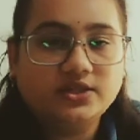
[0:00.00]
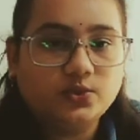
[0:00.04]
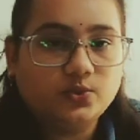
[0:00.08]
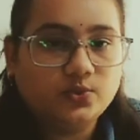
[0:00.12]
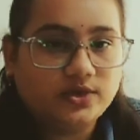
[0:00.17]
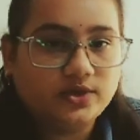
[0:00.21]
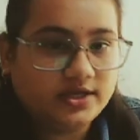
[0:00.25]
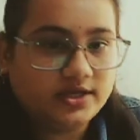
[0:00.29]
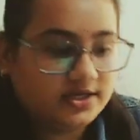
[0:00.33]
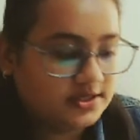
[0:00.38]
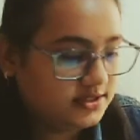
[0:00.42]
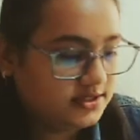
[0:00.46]
in
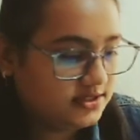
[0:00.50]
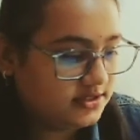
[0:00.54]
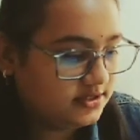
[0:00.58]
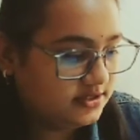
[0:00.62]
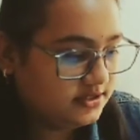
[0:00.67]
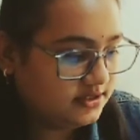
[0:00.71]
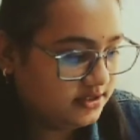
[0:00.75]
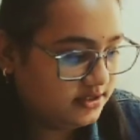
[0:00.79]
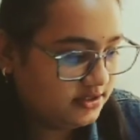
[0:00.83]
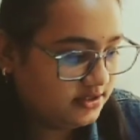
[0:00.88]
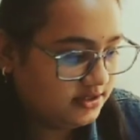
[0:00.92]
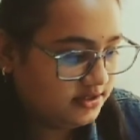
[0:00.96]
the
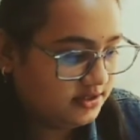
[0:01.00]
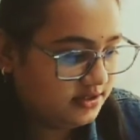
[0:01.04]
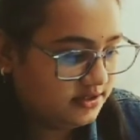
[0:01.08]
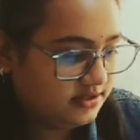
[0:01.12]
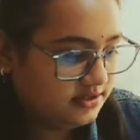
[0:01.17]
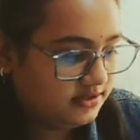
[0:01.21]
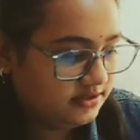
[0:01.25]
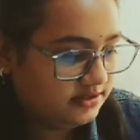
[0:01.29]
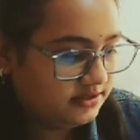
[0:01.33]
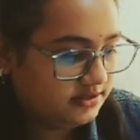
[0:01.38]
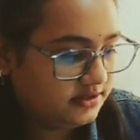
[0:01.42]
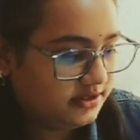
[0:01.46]

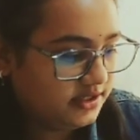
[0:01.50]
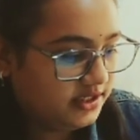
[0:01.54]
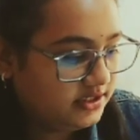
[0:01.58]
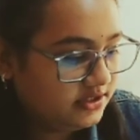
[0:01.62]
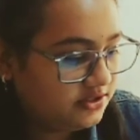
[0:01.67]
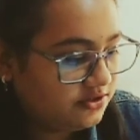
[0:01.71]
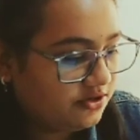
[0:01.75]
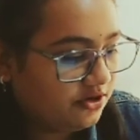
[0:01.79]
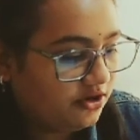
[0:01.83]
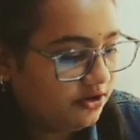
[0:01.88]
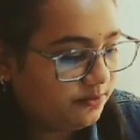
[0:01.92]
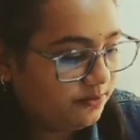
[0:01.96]
Wind
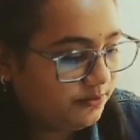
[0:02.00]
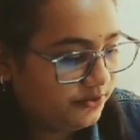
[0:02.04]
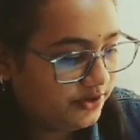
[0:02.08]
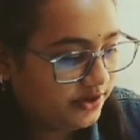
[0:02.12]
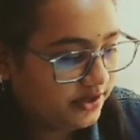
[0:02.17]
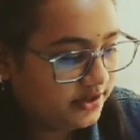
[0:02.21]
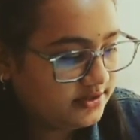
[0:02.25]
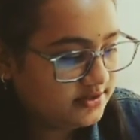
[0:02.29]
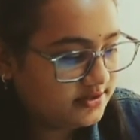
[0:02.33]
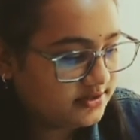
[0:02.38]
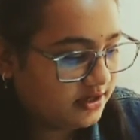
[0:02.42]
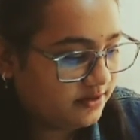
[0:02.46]

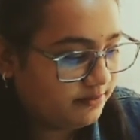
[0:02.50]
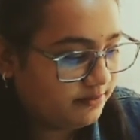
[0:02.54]
incorporates